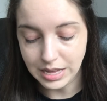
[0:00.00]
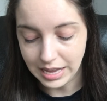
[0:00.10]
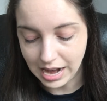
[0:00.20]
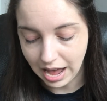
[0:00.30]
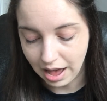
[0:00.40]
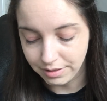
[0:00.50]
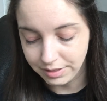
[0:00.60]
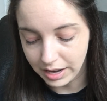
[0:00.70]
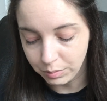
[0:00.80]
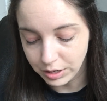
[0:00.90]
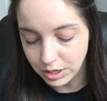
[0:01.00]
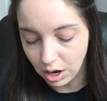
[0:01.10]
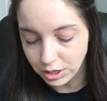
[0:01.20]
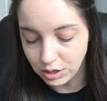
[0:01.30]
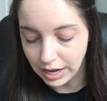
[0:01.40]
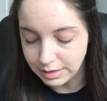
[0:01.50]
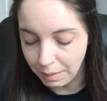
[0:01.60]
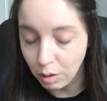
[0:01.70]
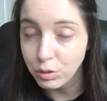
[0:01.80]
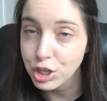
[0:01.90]
that I have that I want to talk to you guys
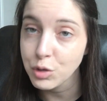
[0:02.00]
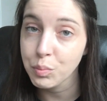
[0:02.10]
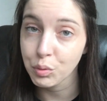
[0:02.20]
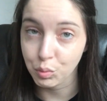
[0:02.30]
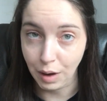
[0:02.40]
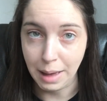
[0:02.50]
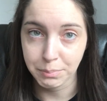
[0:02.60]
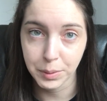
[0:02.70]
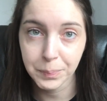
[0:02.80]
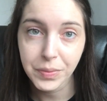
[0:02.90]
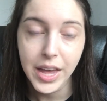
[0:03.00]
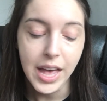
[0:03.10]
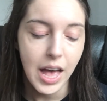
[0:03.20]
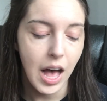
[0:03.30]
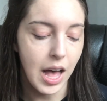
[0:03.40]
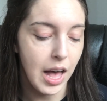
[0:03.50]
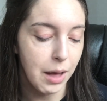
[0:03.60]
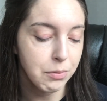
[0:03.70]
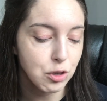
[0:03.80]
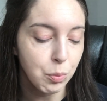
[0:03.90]
about, which is prep.
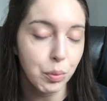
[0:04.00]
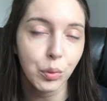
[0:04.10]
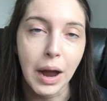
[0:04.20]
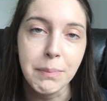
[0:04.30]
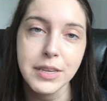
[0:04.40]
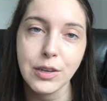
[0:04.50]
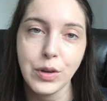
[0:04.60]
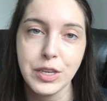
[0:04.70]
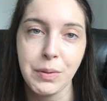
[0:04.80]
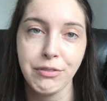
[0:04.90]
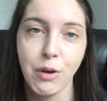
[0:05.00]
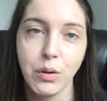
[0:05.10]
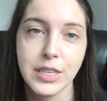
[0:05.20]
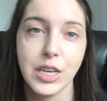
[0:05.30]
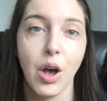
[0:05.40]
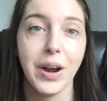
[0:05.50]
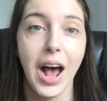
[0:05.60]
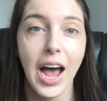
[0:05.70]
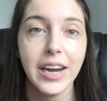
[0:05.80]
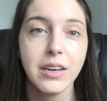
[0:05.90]
So prep is going to be focusing on
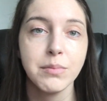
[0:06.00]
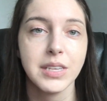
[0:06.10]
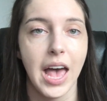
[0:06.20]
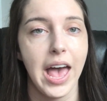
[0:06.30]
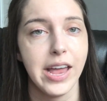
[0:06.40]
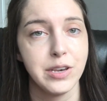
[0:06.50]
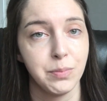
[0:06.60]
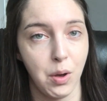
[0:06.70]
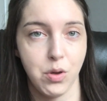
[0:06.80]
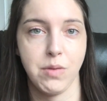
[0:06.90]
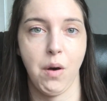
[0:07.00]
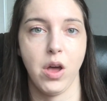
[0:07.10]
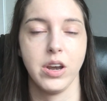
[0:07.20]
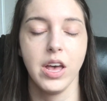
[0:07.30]
items and Pokemon.